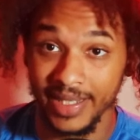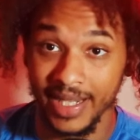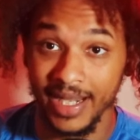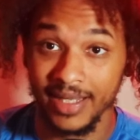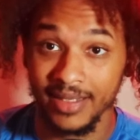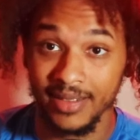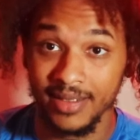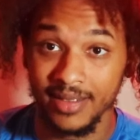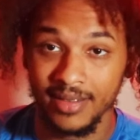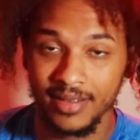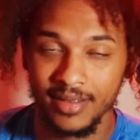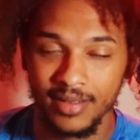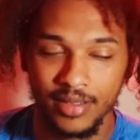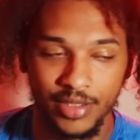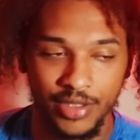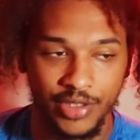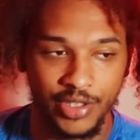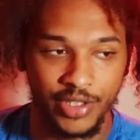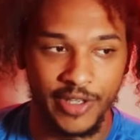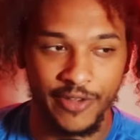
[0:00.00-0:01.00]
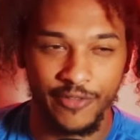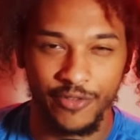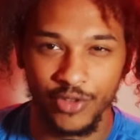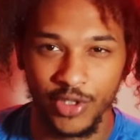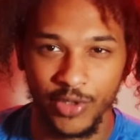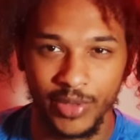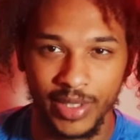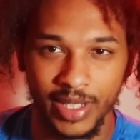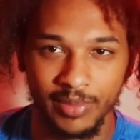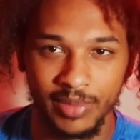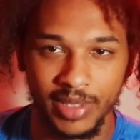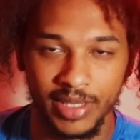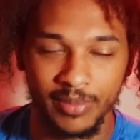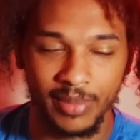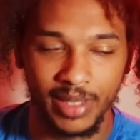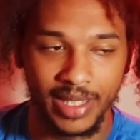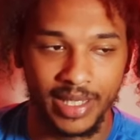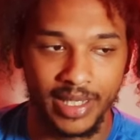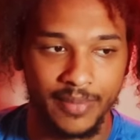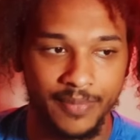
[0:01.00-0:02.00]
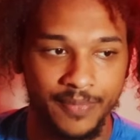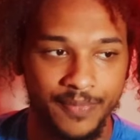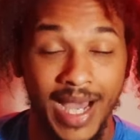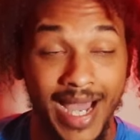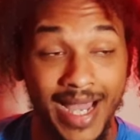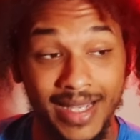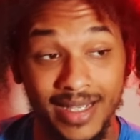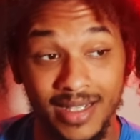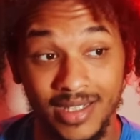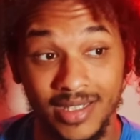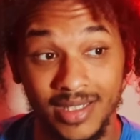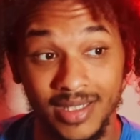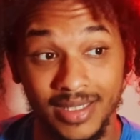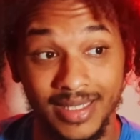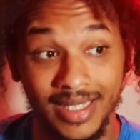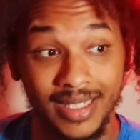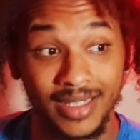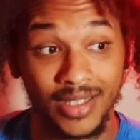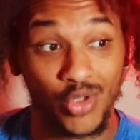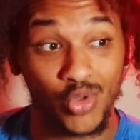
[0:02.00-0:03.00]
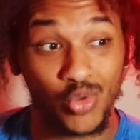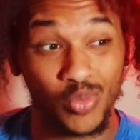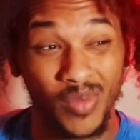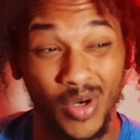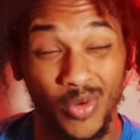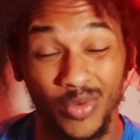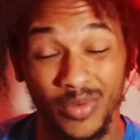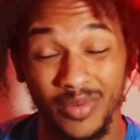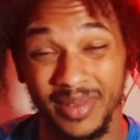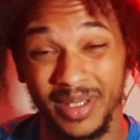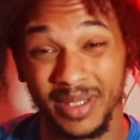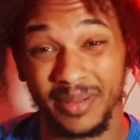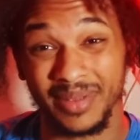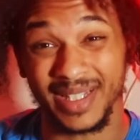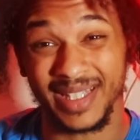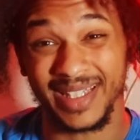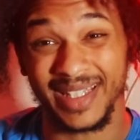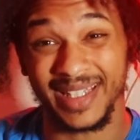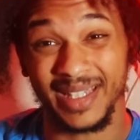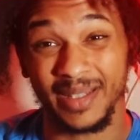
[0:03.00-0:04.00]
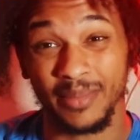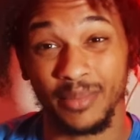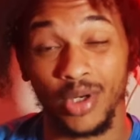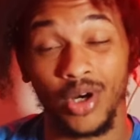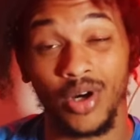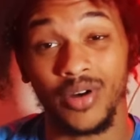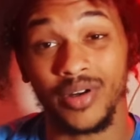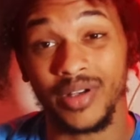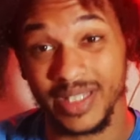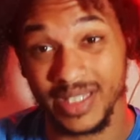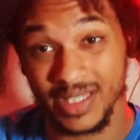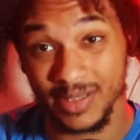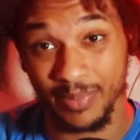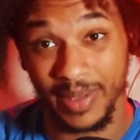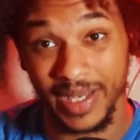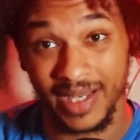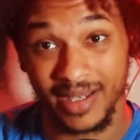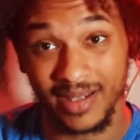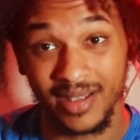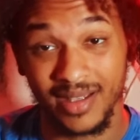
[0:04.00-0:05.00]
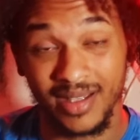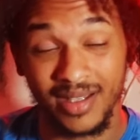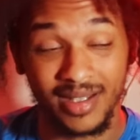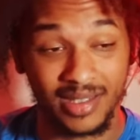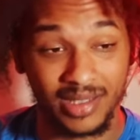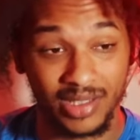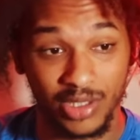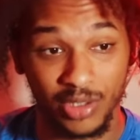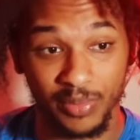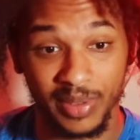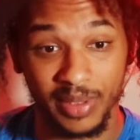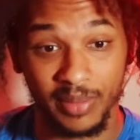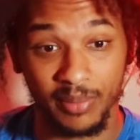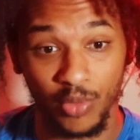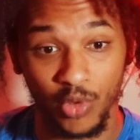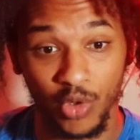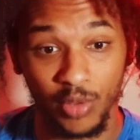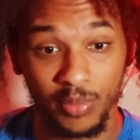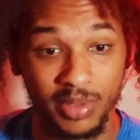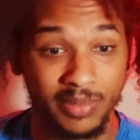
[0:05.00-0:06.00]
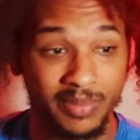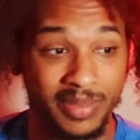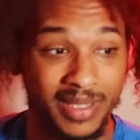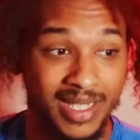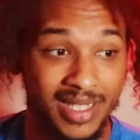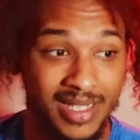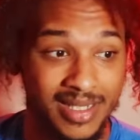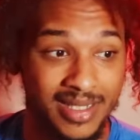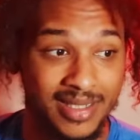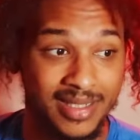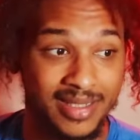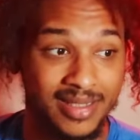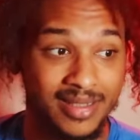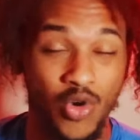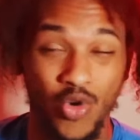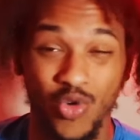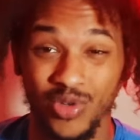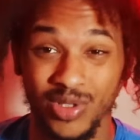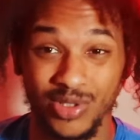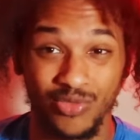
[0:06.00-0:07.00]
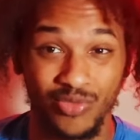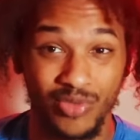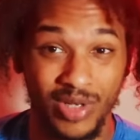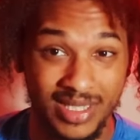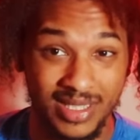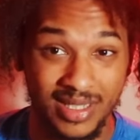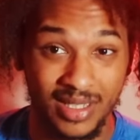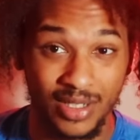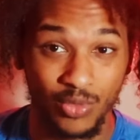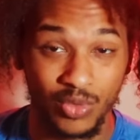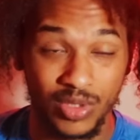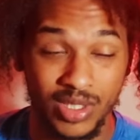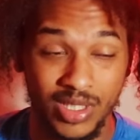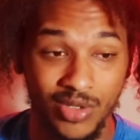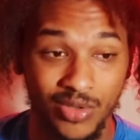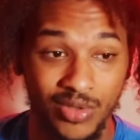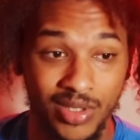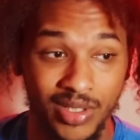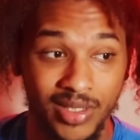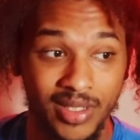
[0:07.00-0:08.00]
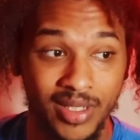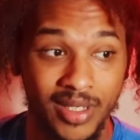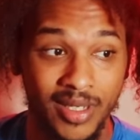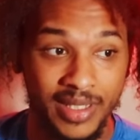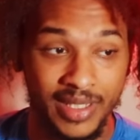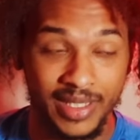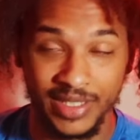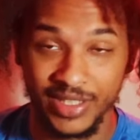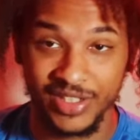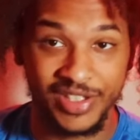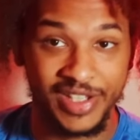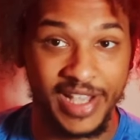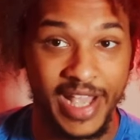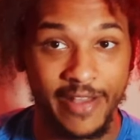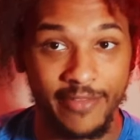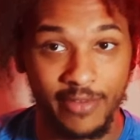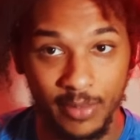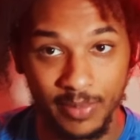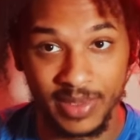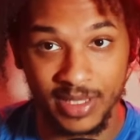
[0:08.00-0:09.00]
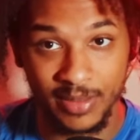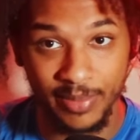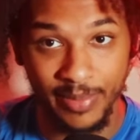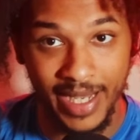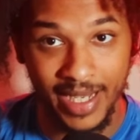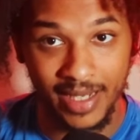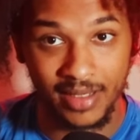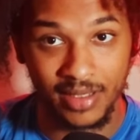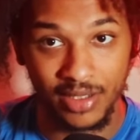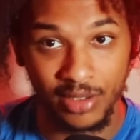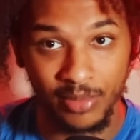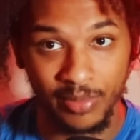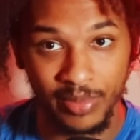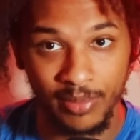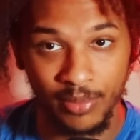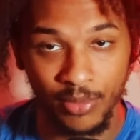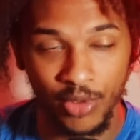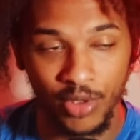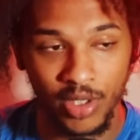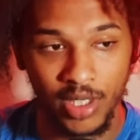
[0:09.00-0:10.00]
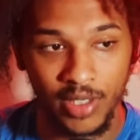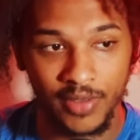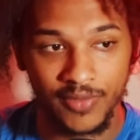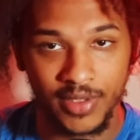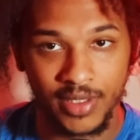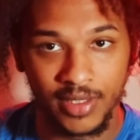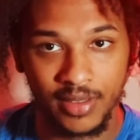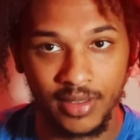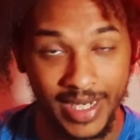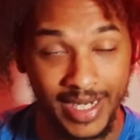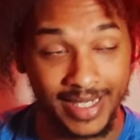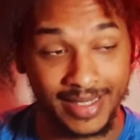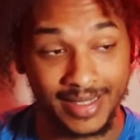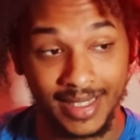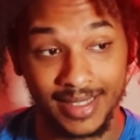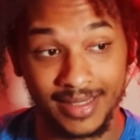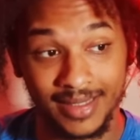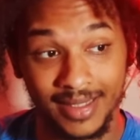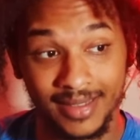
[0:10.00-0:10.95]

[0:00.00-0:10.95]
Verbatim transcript: got, if you know what I mean by that. I actually thought that Umar would be able to get him on his back a little bit more, but because Cory's wrestling was so good, he gave up his back a little bit more often. And I thought